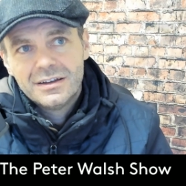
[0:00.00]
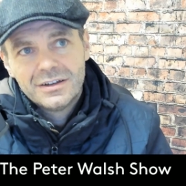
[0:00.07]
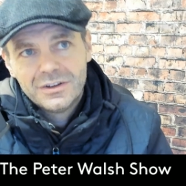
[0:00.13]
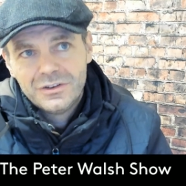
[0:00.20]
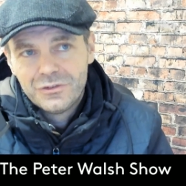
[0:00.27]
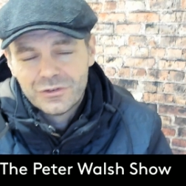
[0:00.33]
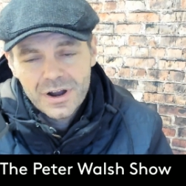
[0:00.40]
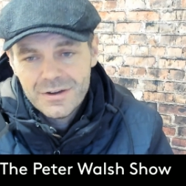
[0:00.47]

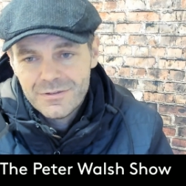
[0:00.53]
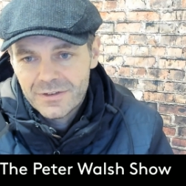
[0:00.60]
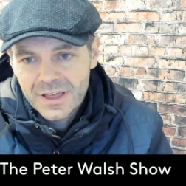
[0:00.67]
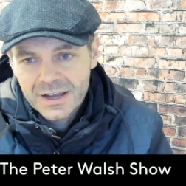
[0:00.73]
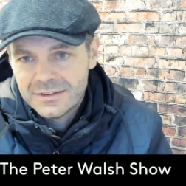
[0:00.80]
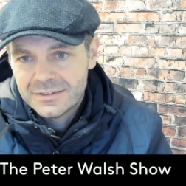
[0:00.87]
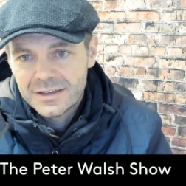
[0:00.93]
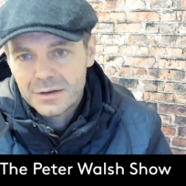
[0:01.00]
driver that can
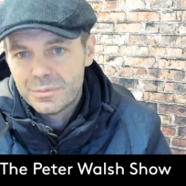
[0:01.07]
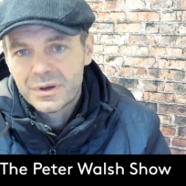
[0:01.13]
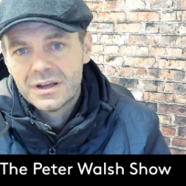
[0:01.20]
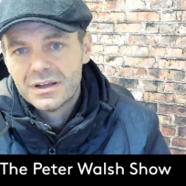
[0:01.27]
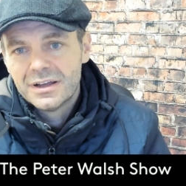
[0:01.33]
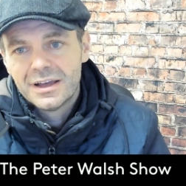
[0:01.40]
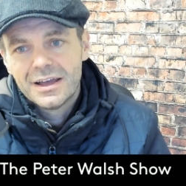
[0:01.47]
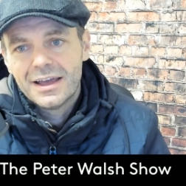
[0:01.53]
set up a,
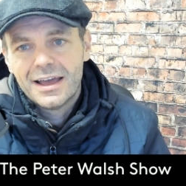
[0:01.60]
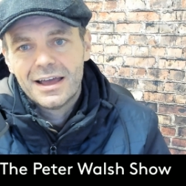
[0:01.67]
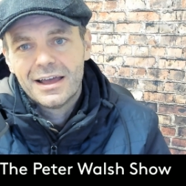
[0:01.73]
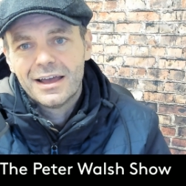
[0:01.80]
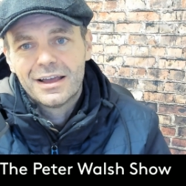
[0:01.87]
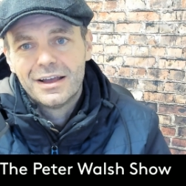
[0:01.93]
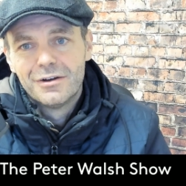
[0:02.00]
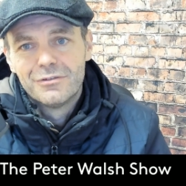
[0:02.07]
a,
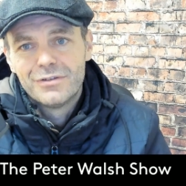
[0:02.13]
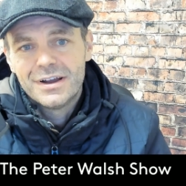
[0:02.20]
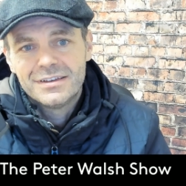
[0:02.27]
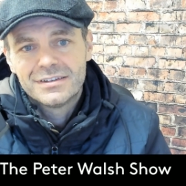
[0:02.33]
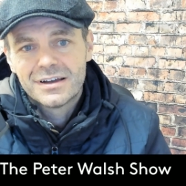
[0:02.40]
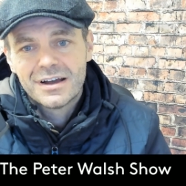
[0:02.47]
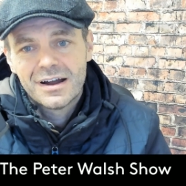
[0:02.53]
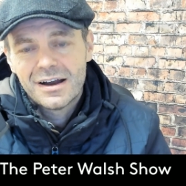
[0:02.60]
a racing
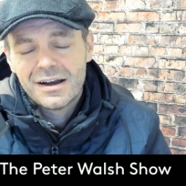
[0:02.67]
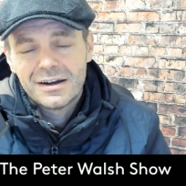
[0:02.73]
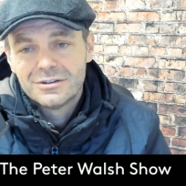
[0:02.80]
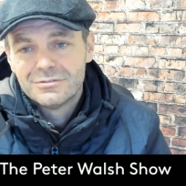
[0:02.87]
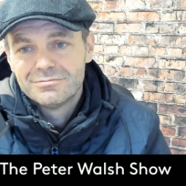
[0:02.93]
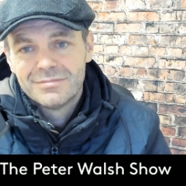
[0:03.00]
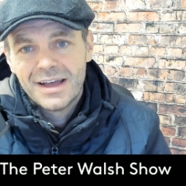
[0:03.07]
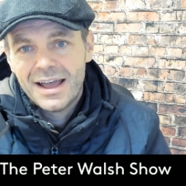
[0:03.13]
car,
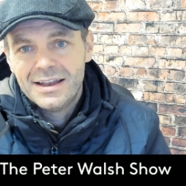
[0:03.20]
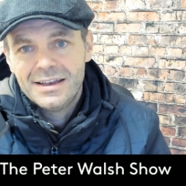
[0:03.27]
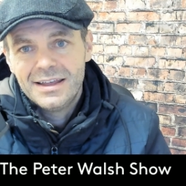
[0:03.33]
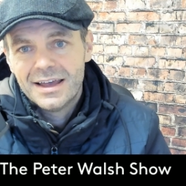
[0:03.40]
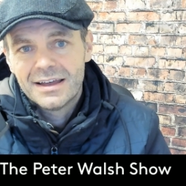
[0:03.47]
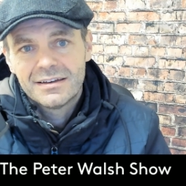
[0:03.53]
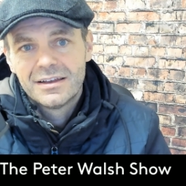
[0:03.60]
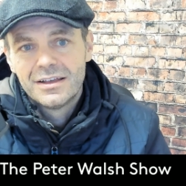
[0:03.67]
and
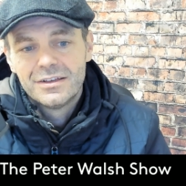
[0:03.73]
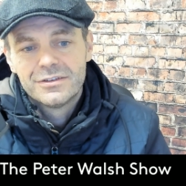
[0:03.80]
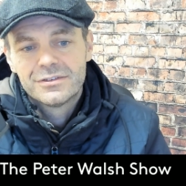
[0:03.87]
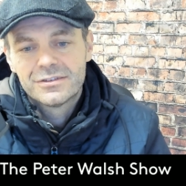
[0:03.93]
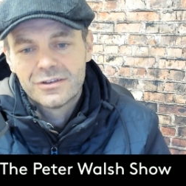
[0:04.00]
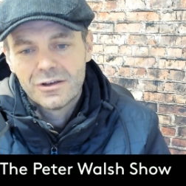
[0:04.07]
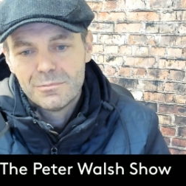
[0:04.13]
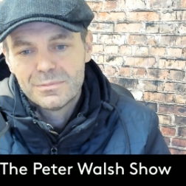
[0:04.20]
yet
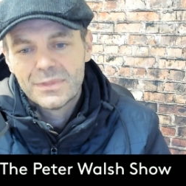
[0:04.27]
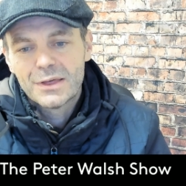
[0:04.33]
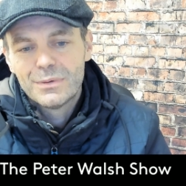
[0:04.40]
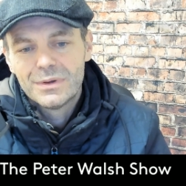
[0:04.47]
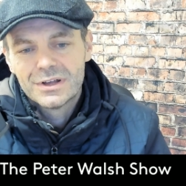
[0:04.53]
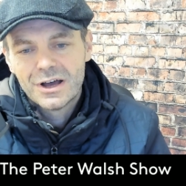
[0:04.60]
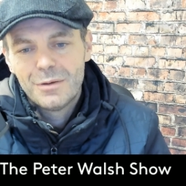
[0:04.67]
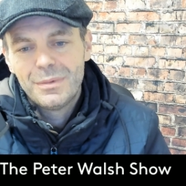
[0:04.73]
something will
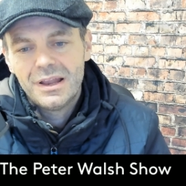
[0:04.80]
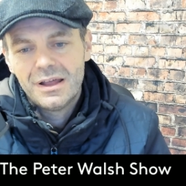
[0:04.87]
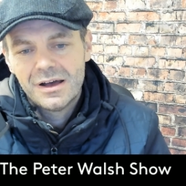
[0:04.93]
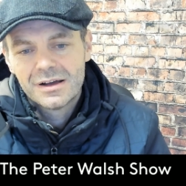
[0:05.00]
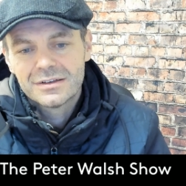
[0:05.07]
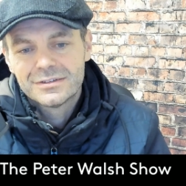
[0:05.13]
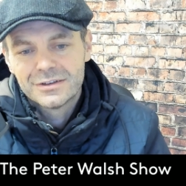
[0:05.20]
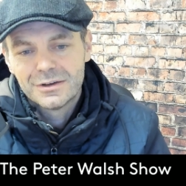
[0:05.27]
come along
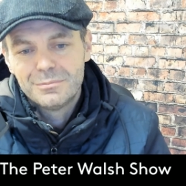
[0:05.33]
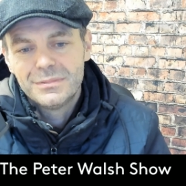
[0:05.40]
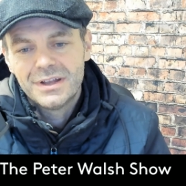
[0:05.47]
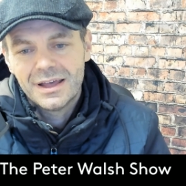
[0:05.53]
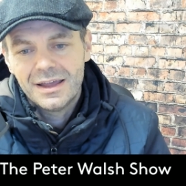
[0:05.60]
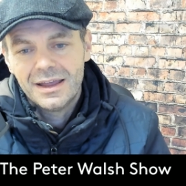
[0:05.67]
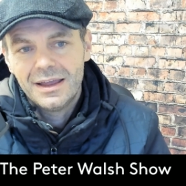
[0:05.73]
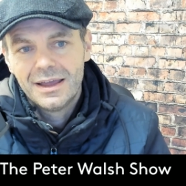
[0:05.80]

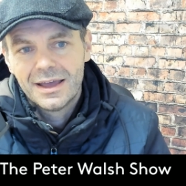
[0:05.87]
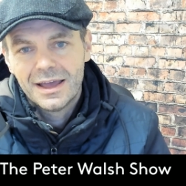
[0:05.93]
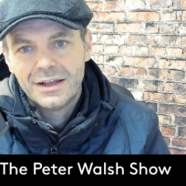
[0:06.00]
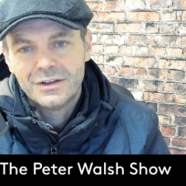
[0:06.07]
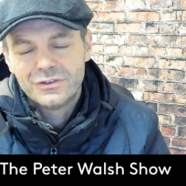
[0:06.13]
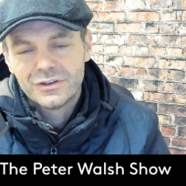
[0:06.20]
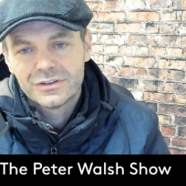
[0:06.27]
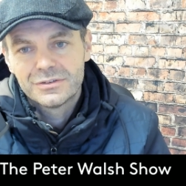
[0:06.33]
someday and
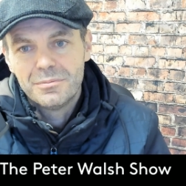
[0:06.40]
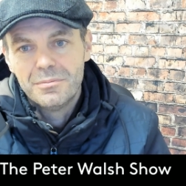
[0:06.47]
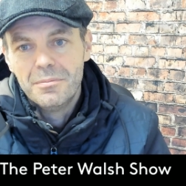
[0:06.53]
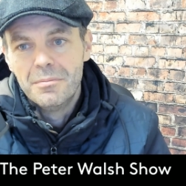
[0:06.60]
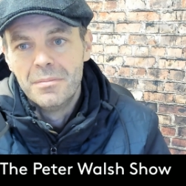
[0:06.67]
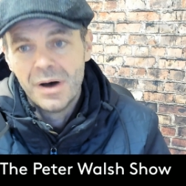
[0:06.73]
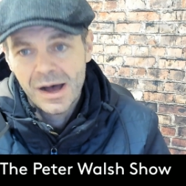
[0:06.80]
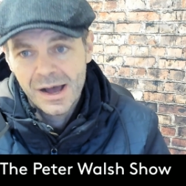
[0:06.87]
just
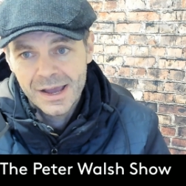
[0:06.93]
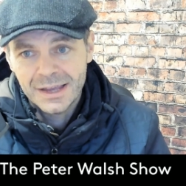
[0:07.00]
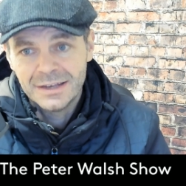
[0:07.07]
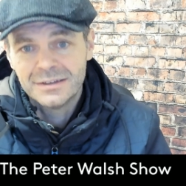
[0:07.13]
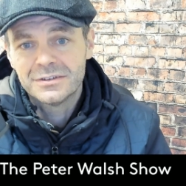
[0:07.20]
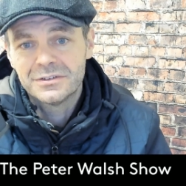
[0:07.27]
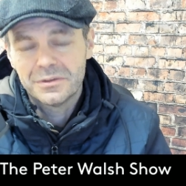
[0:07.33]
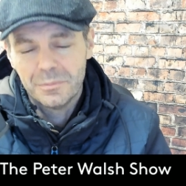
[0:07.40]

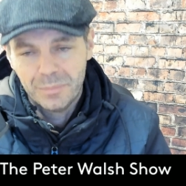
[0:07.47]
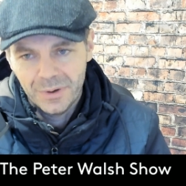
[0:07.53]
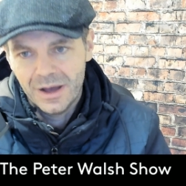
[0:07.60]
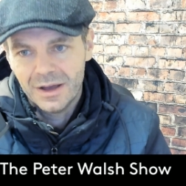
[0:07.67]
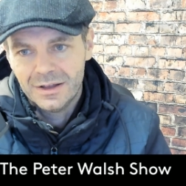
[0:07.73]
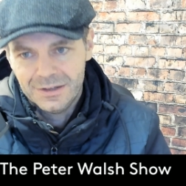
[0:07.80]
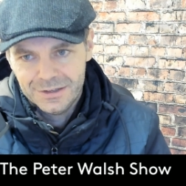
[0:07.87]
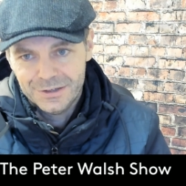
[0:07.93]
mind
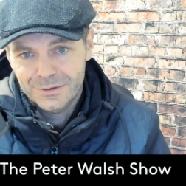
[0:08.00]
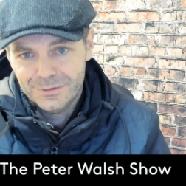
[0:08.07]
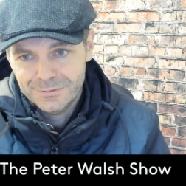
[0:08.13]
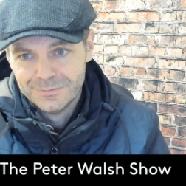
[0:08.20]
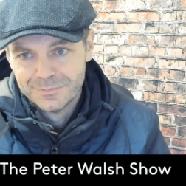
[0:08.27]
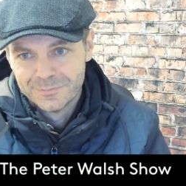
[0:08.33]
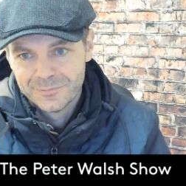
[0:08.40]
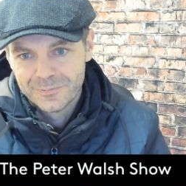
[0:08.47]
boggle you.
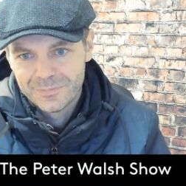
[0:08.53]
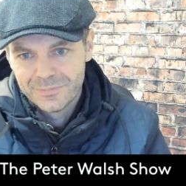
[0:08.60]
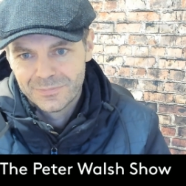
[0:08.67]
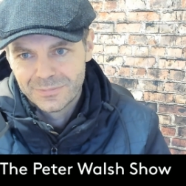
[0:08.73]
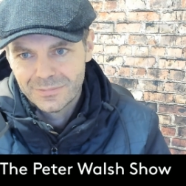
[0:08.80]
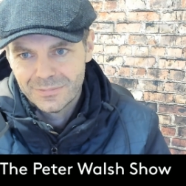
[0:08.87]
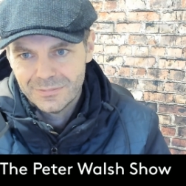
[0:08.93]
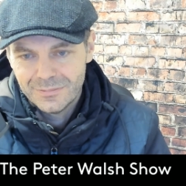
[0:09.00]

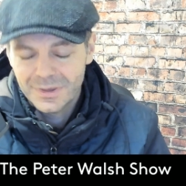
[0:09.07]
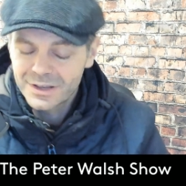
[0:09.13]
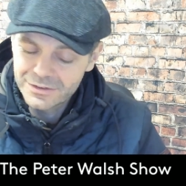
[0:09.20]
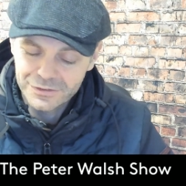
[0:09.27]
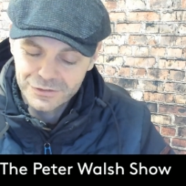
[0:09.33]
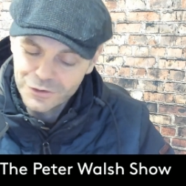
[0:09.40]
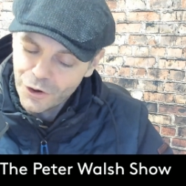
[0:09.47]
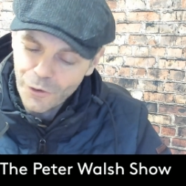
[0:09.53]
Because there's
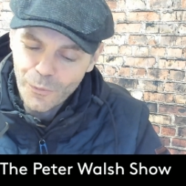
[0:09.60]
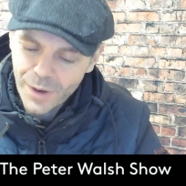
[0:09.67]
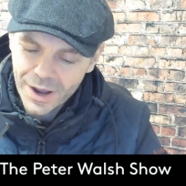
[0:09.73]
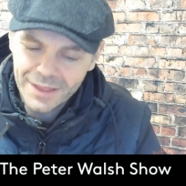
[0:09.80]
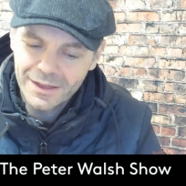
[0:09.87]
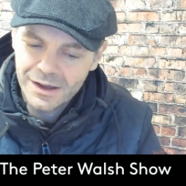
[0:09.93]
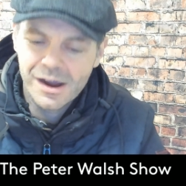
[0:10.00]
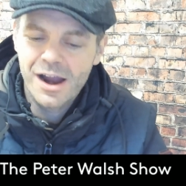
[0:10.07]
no way
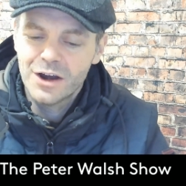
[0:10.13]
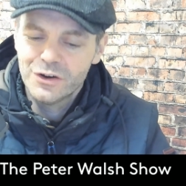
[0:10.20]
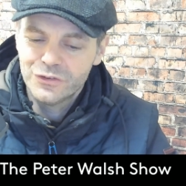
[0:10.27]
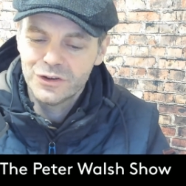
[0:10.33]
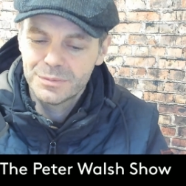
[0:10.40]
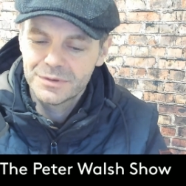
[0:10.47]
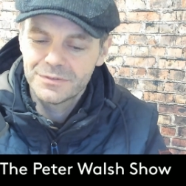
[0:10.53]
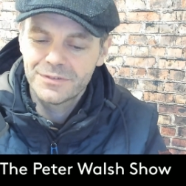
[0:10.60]
that car should have
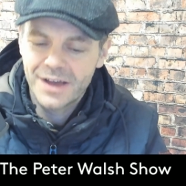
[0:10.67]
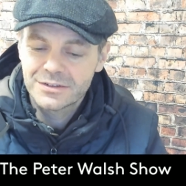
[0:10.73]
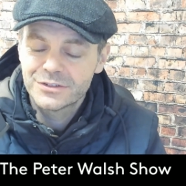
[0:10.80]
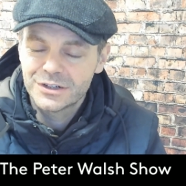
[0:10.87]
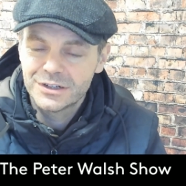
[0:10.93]
been faster.